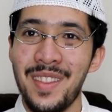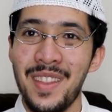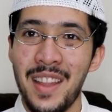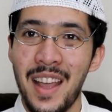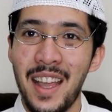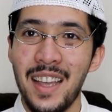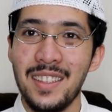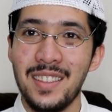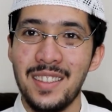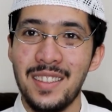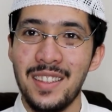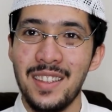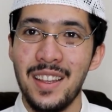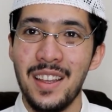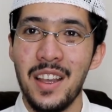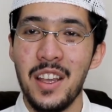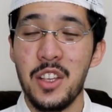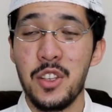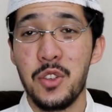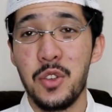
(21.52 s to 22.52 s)
Nice.
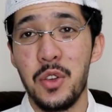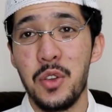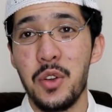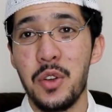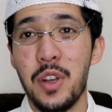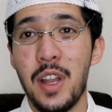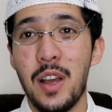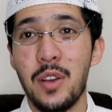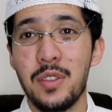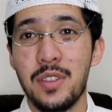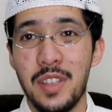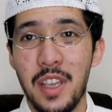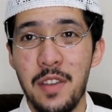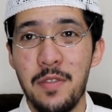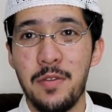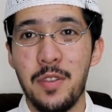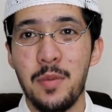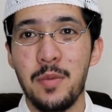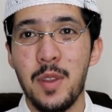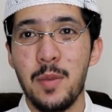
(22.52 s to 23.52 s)
So you're now
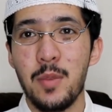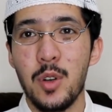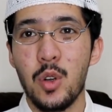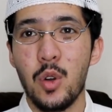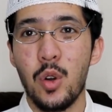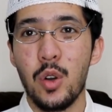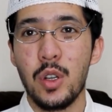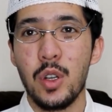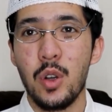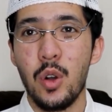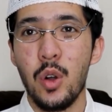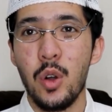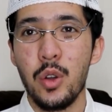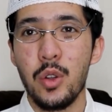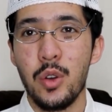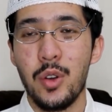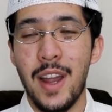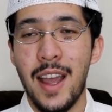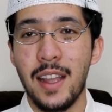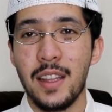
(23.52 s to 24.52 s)
safe from them recording all
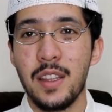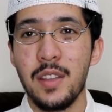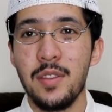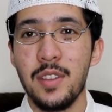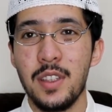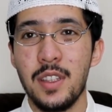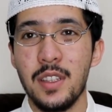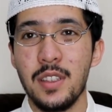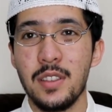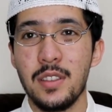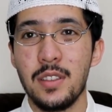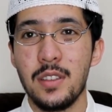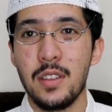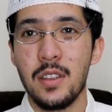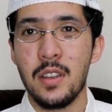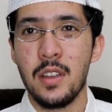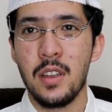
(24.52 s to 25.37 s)
your activities.